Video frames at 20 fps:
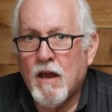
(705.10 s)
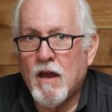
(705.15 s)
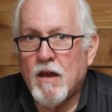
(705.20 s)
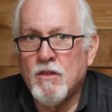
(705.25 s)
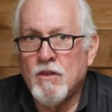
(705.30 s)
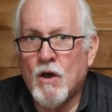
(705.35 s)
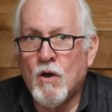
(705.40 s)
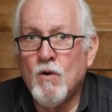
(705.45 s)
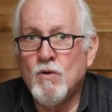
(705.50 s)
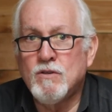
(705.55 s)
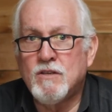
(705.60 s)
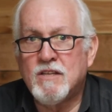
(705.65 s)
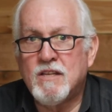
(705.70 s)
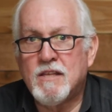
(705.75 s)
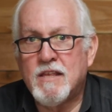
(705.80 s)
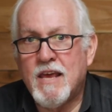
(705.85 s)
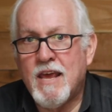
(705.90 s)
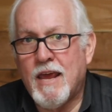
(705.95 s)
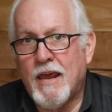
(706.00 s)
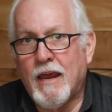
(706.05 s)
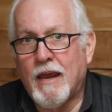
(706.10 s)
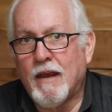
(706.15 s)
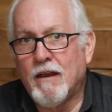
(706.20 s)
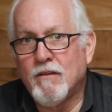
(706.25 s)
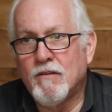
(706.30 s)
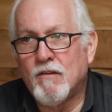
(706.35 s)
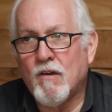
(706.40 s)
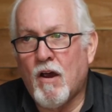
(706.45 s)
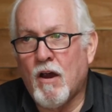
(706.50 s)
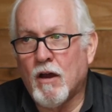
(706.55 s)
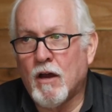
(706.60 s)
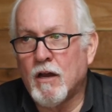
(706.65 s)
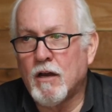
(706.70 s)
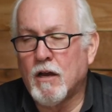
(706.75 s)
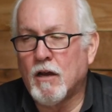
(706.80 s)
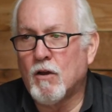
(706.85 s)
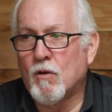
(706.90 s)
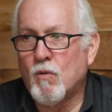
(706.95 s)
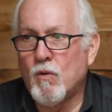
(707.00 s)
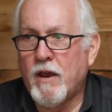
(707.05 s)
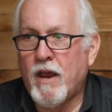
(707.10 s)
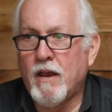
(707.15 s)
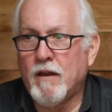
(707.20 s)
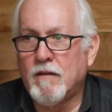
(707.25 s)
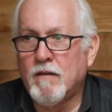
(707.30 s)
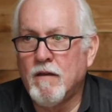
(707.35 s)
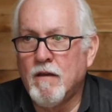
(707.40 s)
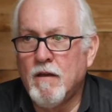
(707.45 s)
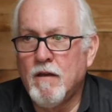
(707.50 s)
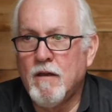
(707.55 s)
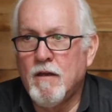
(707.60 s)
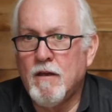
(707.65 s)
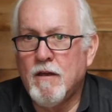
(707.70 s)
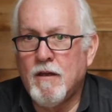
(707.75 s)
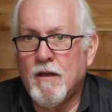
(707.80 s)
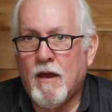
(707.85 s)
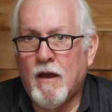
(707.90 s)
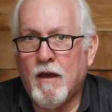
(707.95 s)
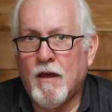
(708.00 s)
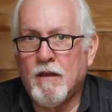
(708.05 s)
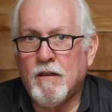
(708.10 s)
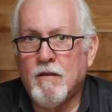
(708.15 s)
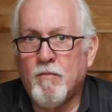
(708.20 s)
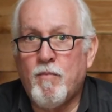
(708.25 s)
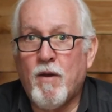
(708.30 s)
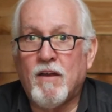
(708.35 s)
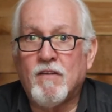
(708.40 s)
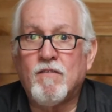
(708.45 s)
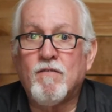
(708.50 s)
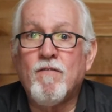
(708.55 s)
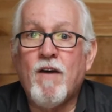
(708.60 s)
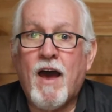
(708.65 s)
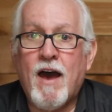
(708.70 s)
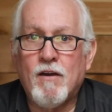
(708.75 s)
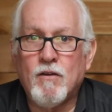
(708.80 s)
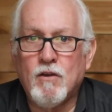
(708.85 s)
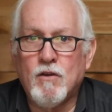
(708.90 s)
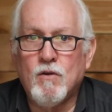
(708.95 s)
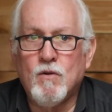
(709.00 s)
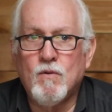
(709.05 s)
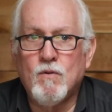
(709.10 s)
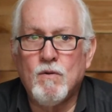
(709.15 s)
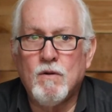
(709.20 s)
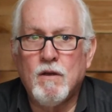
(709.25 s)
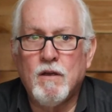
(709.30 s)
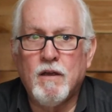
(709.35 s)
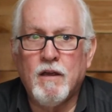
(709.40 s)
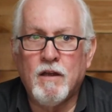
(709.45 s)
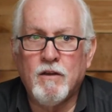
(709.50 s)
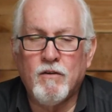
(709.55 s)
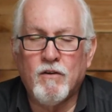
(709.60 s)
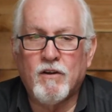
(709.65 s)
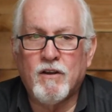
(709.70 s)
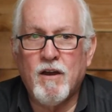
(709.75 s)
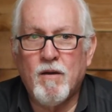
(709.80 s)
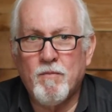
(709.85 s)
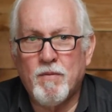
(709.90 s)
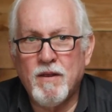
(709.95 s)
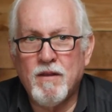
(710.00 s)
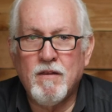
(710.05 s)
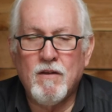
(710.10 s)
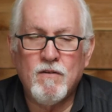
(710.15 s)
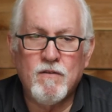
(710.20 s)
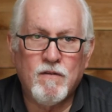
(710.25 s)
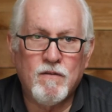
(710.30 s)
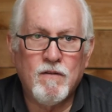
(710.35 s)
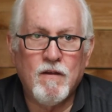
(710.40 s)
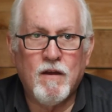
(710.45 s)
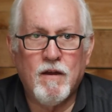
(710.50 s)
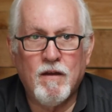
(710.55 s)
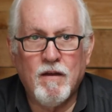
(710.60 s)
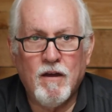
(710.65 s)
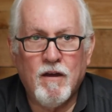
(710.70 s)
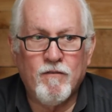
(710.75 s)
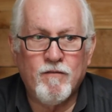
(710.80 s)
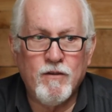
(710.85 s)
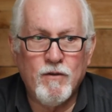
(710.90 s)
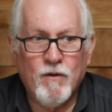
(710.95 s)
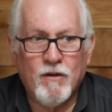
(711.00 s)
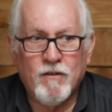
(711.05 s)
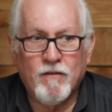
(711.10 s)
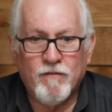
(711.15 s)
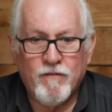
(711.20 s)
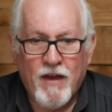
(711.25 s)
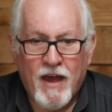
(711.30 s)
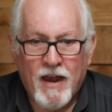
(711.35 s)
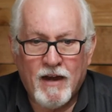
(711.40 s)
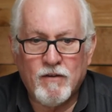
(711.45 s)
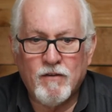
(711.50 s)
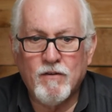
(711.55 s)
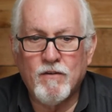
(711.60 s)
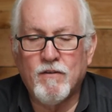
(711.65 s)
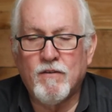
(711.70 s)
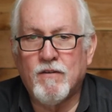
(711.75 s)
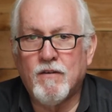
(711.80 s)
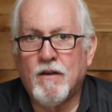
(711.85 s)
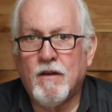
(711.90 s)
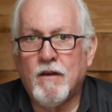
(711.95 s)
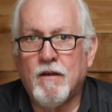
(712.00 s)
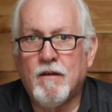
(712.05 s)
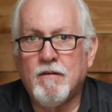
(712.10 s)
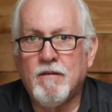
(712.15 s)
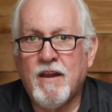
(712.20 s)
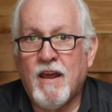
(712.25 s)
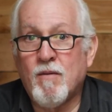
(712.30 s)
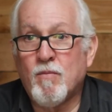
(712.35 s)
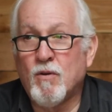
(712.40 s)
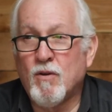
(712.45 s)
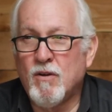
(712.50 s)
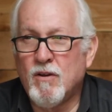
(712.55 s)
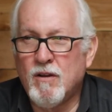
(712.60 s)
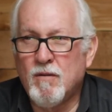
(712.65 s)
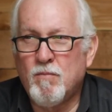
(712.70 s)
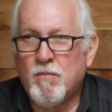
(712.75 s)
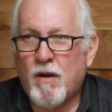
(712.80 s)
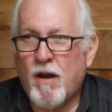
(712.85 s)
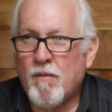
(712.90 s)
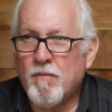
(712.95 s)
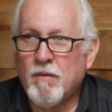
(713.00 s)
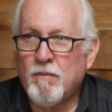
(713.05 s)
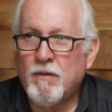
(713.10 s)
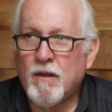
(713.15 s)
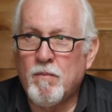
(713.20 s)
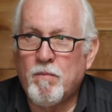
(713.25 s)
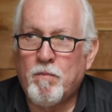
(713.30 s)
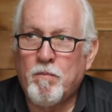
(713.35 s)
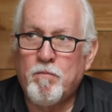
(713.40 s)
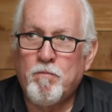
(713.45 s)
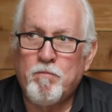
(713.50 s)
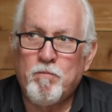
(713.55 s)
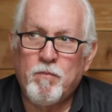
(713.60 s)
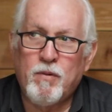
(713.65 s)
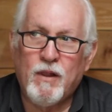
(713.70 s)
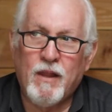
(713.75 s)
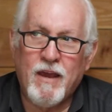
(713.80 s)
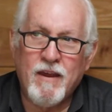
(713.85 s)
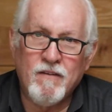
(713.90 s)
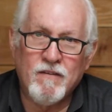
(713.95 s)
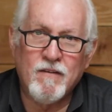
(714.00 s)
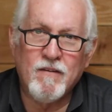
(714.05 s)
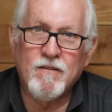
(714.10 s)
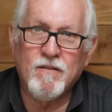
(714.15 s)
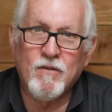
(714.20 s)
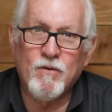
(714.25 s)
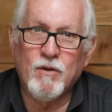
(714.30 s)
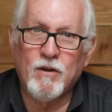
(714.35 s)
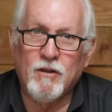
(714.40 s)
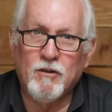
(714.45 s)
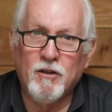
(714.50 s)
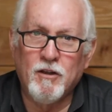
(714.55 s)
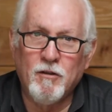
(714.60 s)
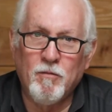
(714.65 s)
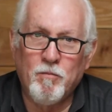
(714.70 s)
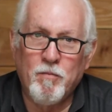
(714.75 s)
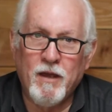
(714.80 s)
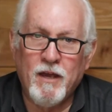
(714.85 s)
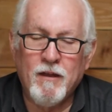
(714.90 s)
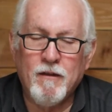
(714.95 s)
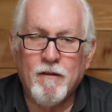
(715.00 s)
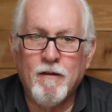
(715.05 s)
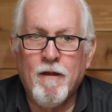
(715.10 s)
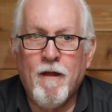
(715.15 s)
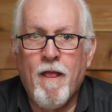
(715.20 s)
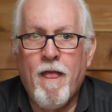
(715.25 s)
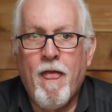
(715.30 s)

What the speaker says: Those things are going to create the best value in your company. And there's a few other factors. Neighborhood probably plays into it a little bit.